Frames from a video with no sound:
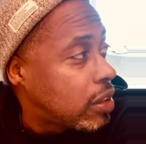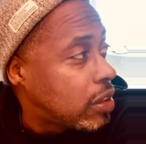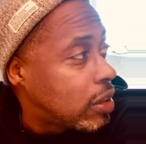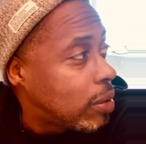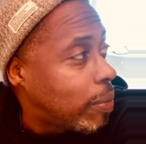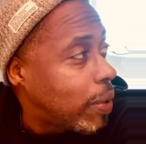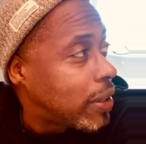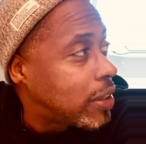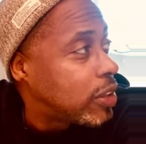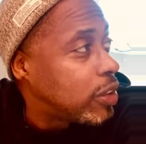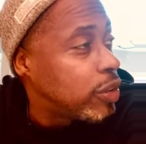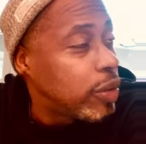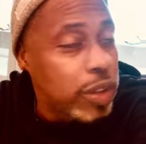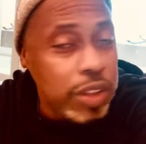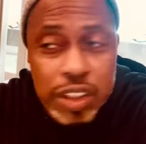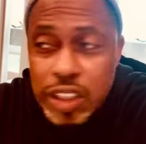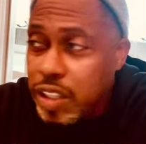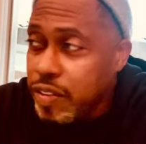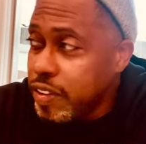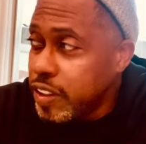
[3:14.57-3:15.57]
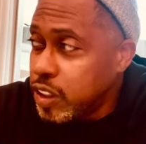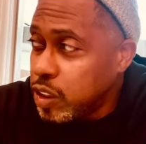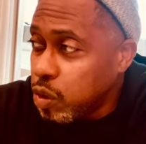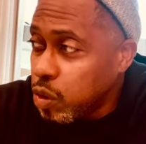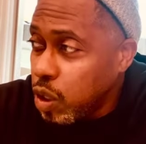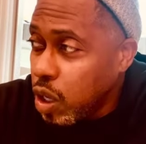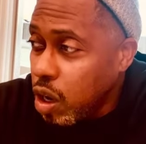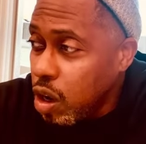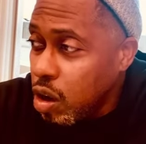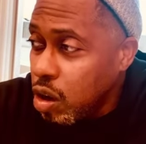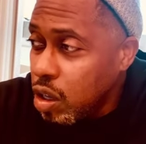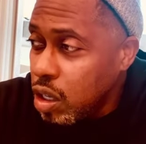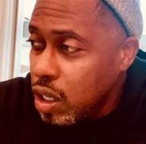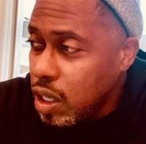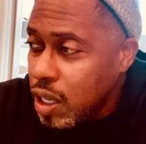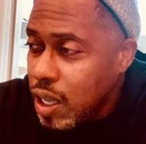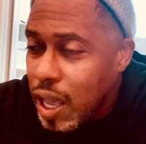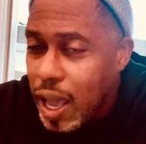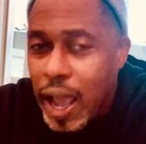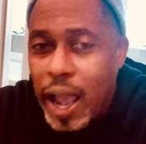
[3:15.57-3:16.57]
Somebody should do a TV show called,
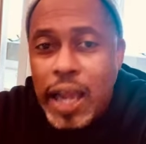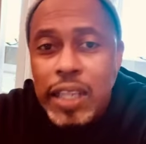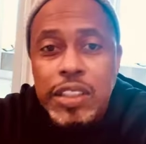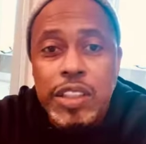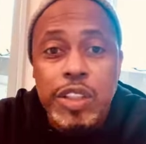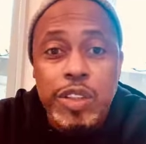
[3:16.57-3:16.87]
I should